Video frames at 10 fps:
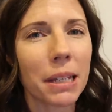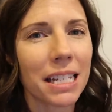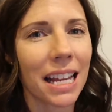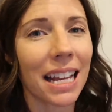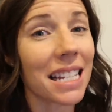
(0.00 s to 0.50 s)

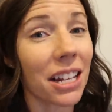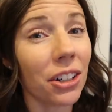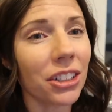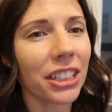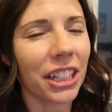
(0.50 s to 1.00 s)
because like I said
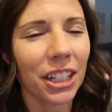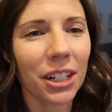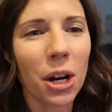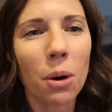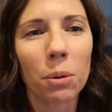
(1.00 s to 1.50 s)

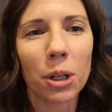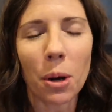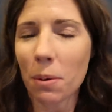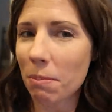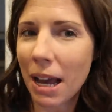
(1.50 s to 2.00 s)
earlier, we're
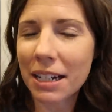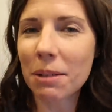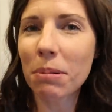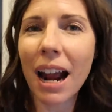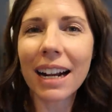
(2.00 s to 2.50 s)
going back
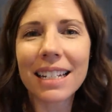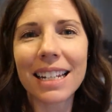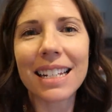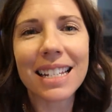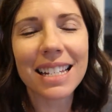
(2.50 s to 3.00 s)
to
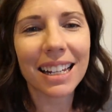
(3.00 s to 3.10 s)
practice.